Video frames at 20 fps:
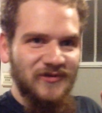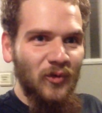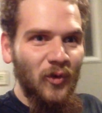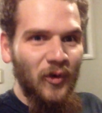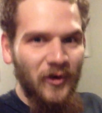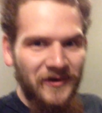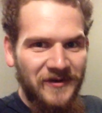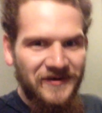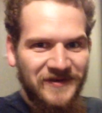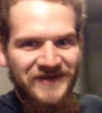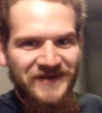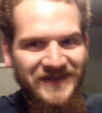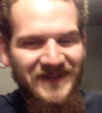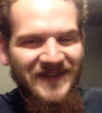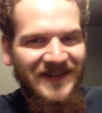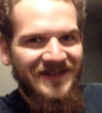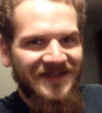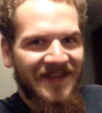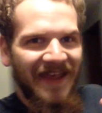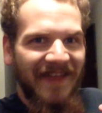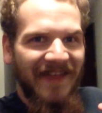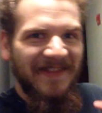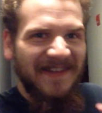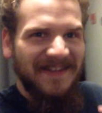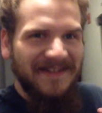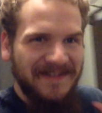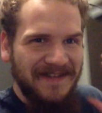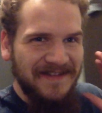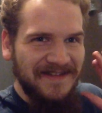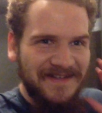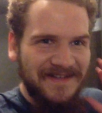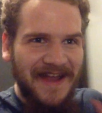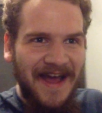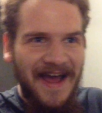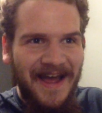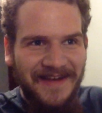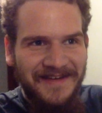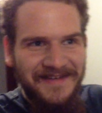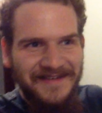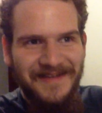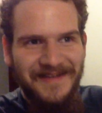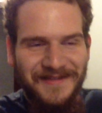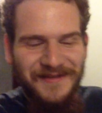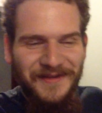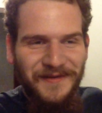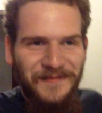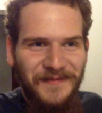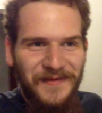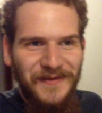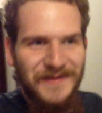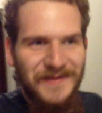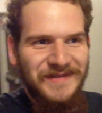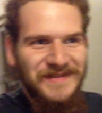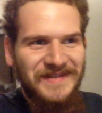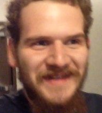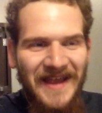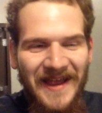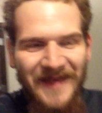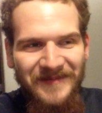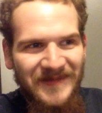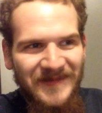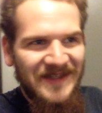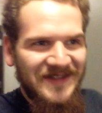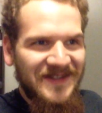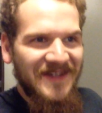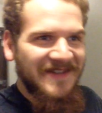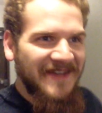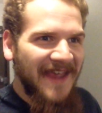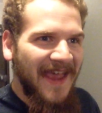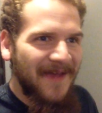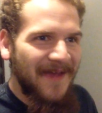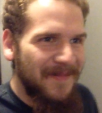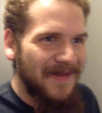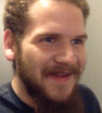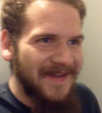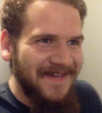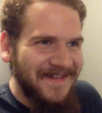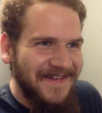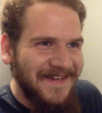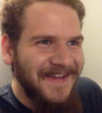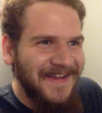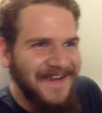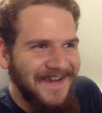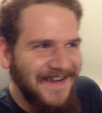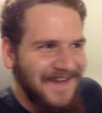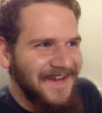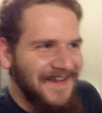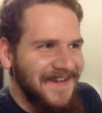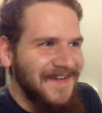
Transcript: worse is that this is not the first time this has happened. You